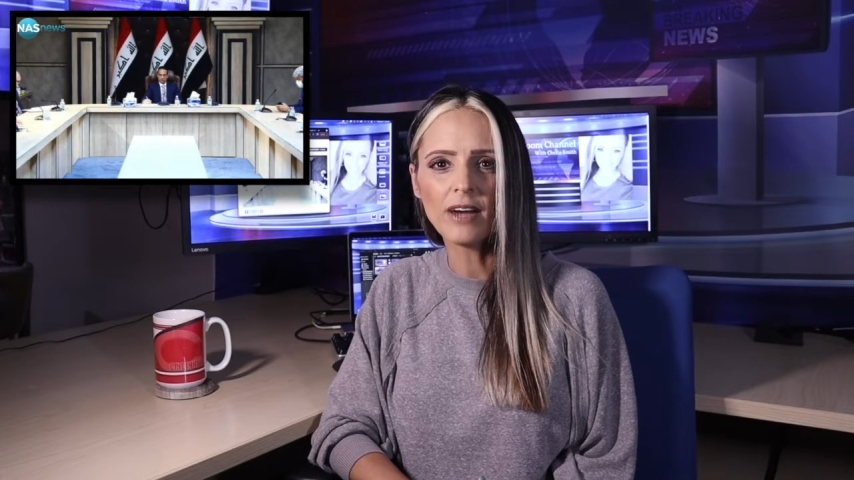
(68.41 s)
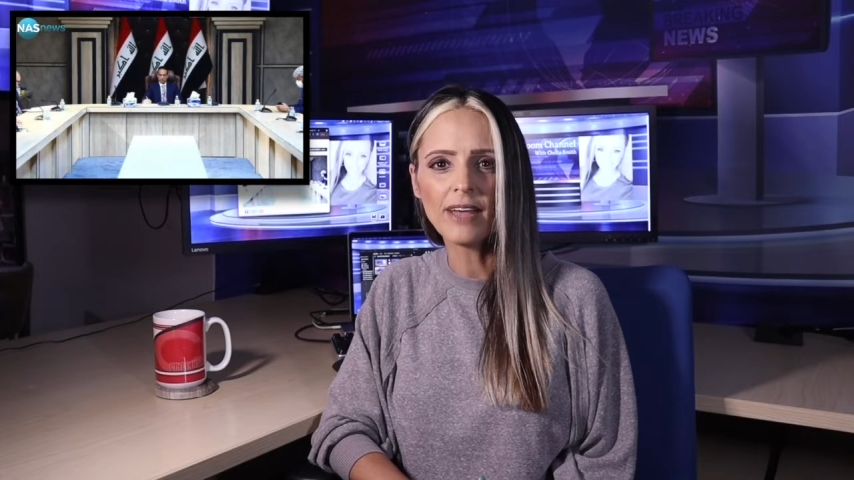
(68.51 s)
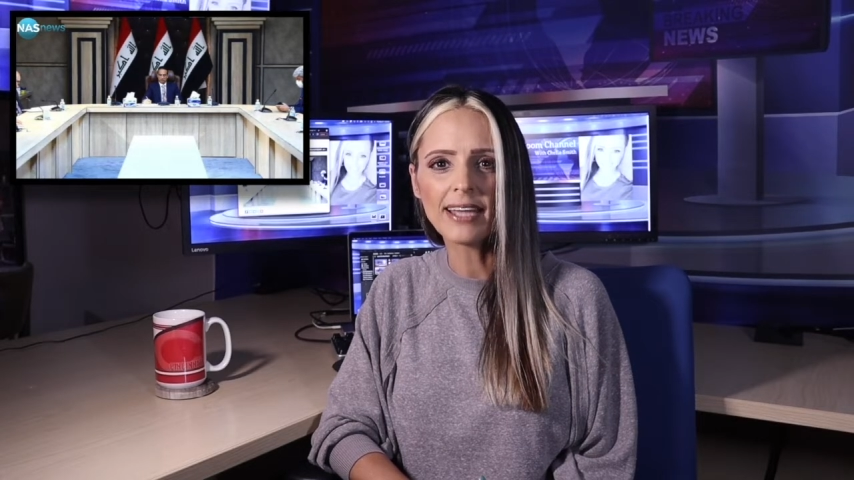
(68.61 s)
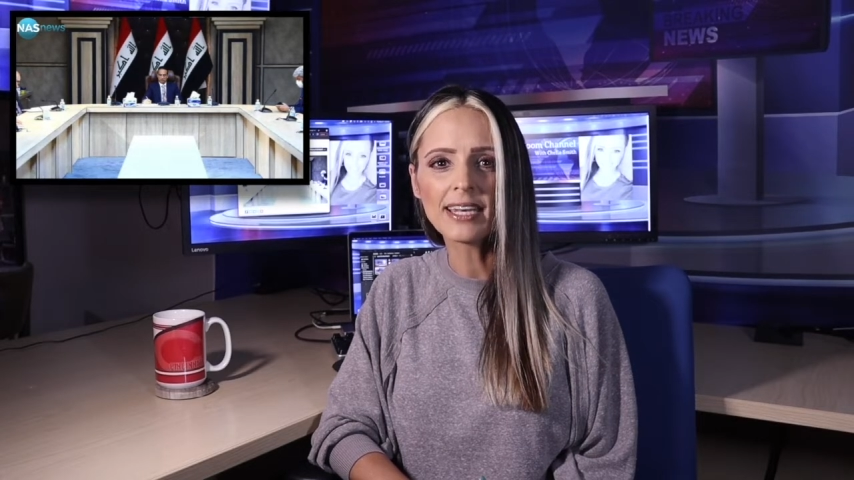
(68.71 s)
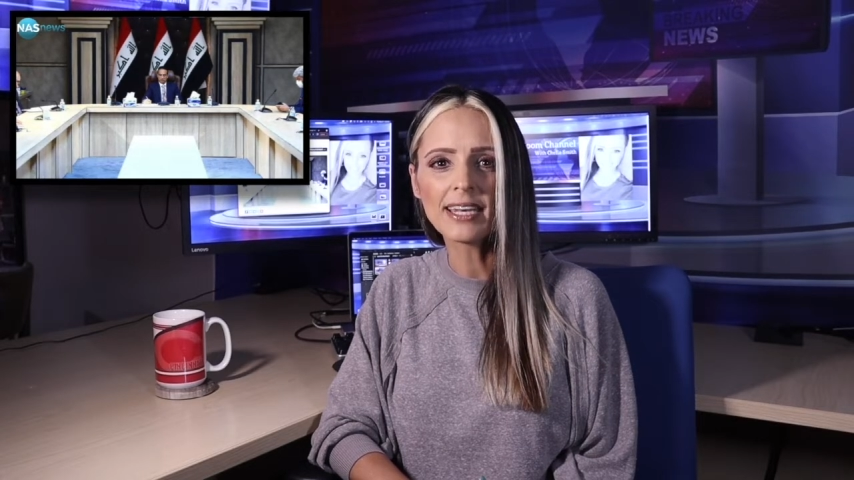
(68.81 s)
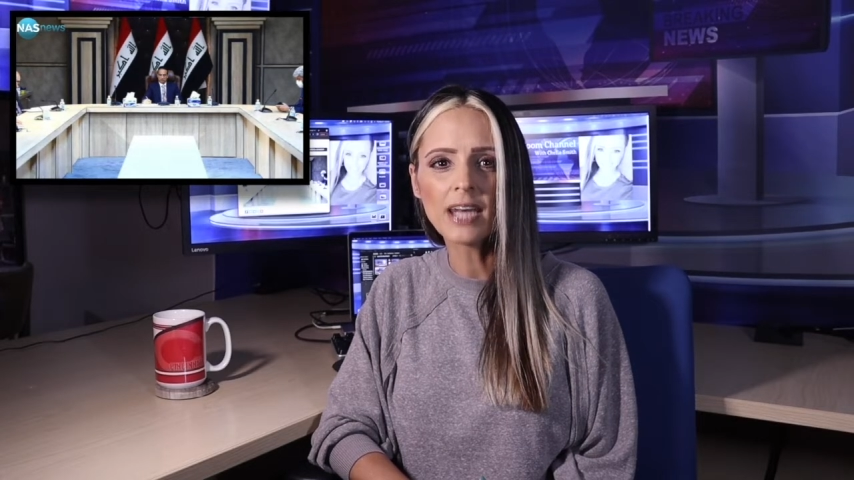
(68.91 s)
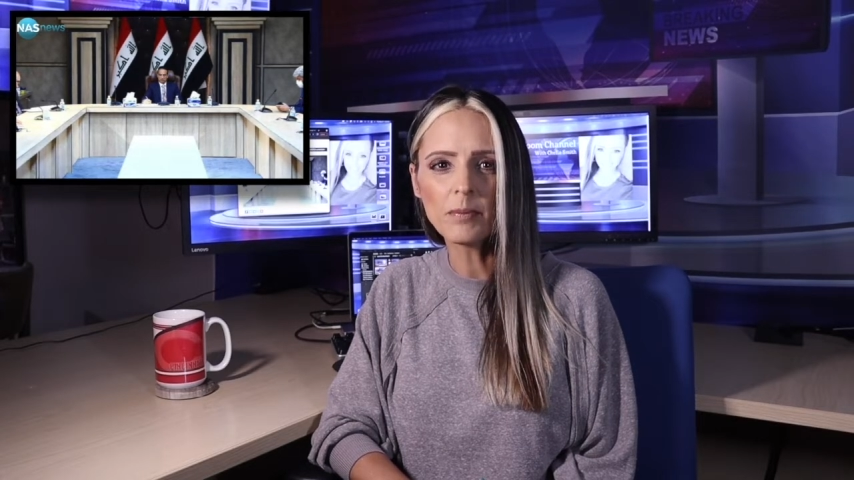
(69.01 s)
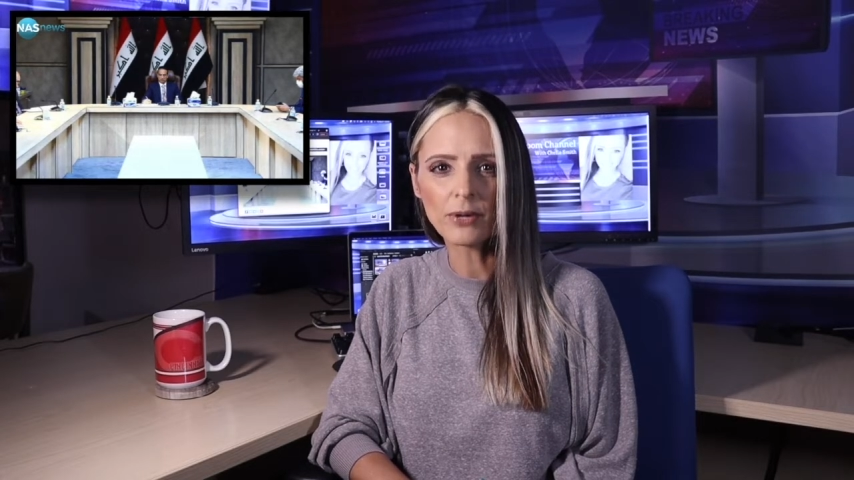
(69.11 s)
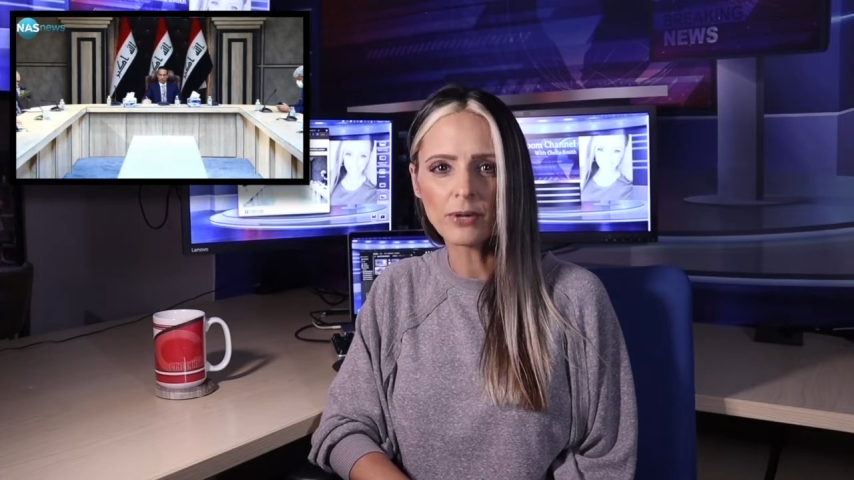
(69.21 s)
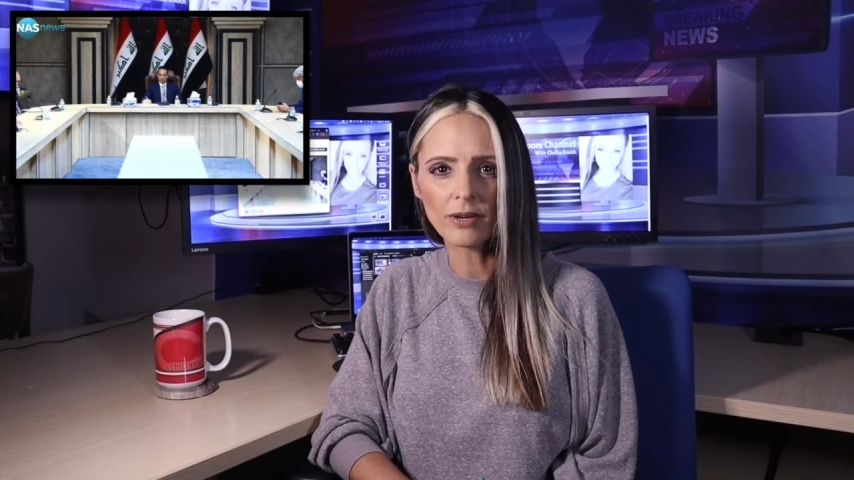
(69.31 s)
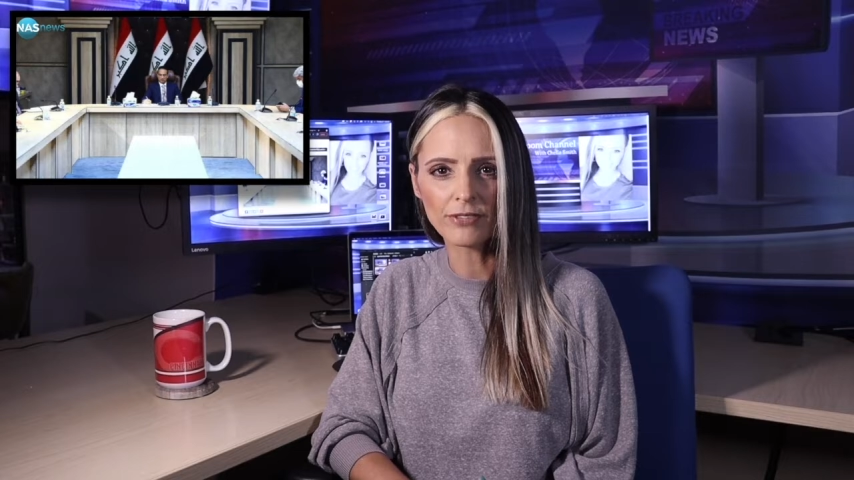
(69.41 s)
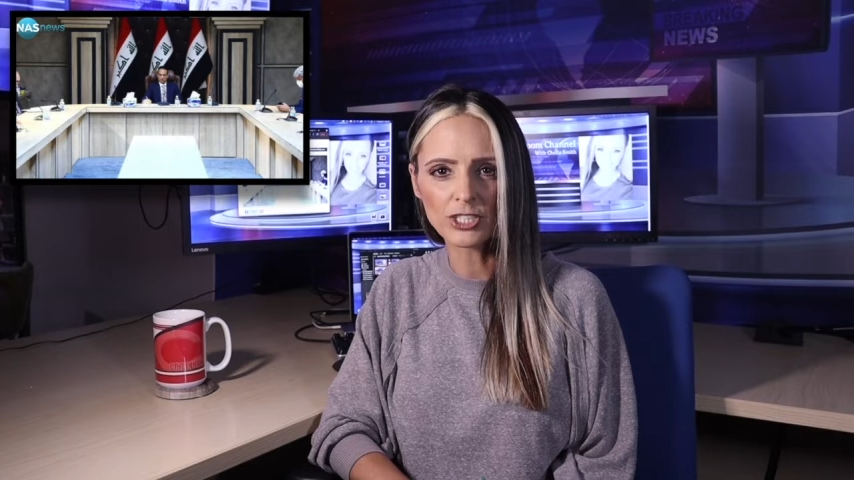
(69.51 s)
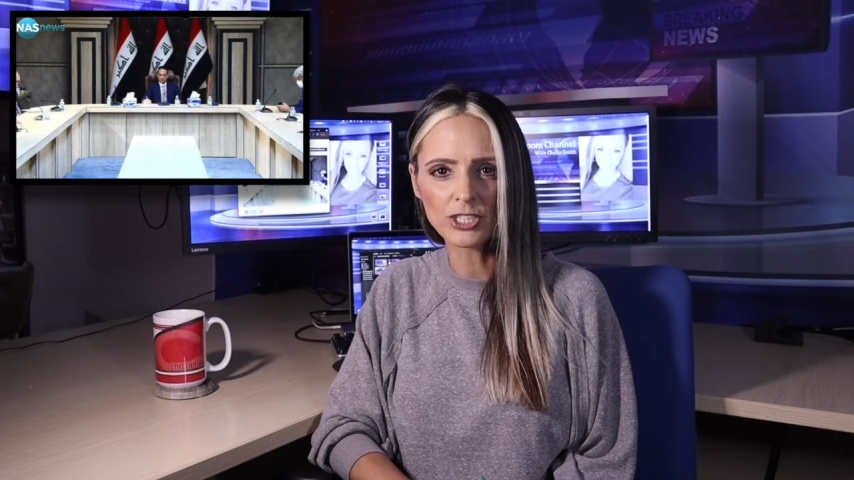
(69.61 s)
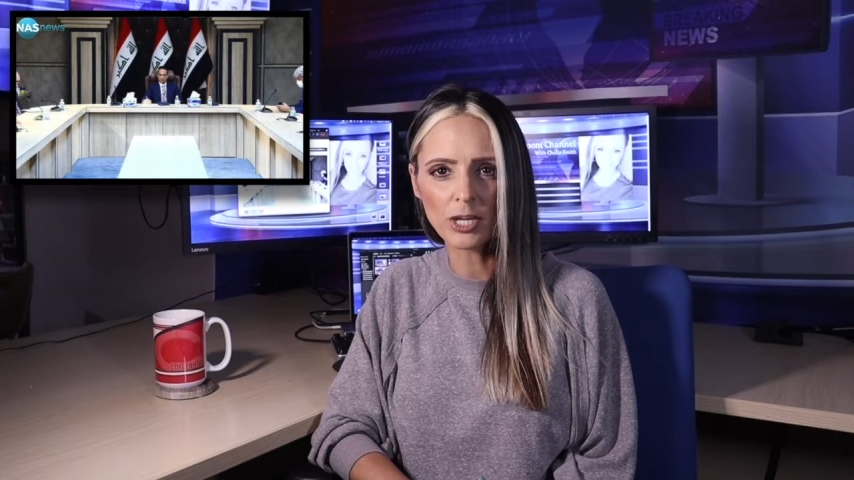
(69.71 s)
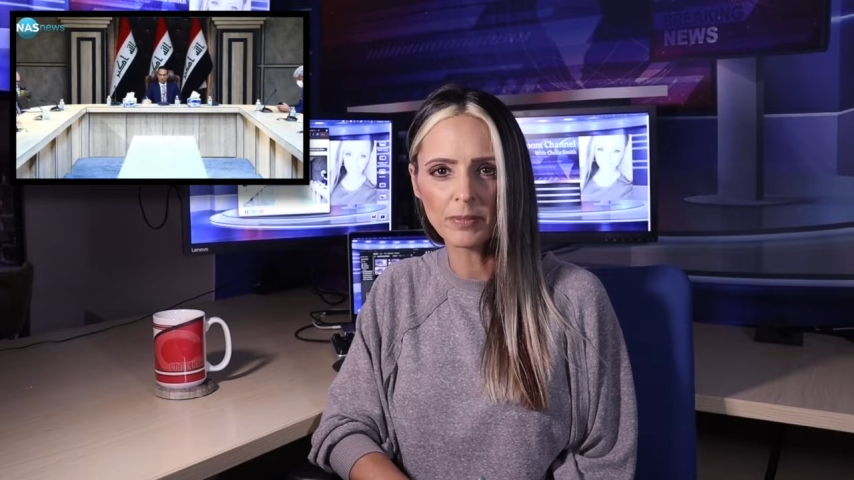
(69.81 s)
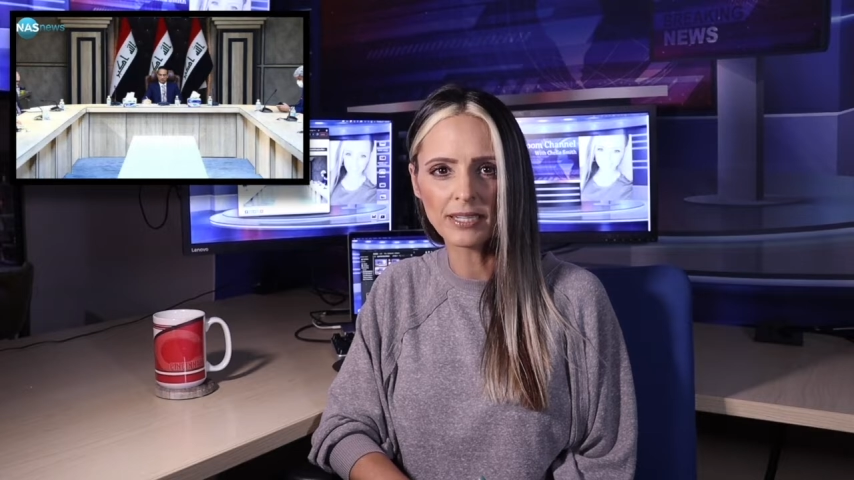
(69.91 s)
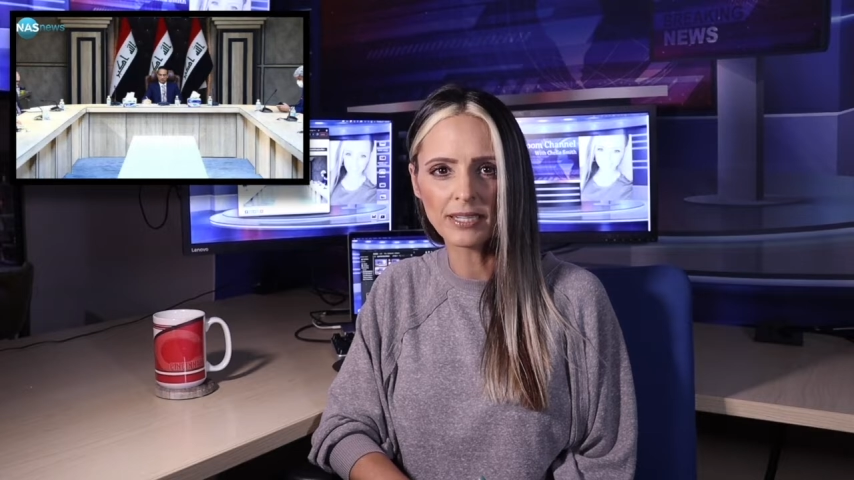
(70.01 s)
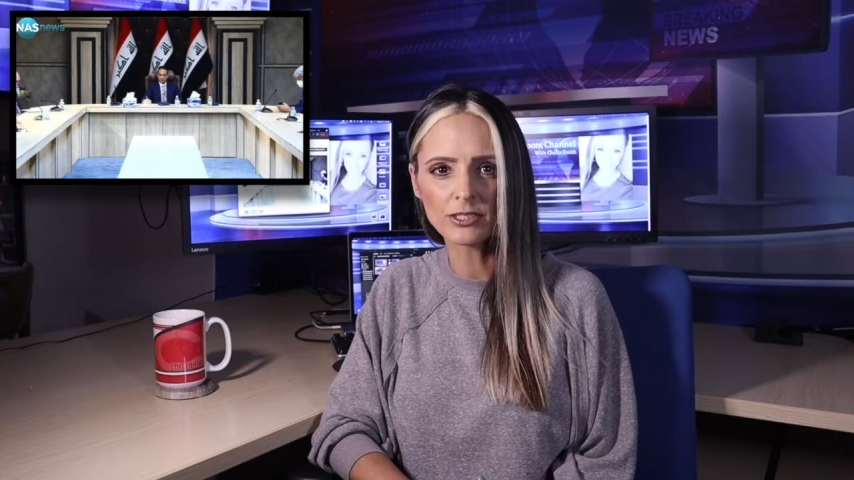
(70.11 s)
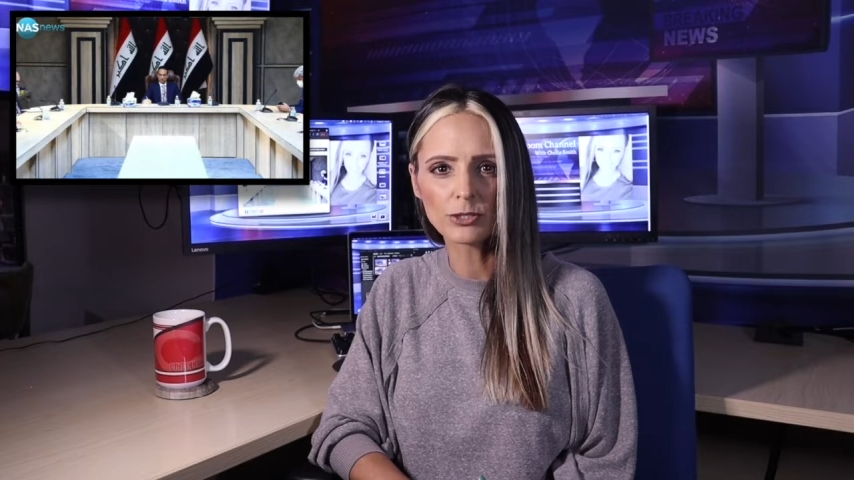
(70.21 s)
a number of French companies to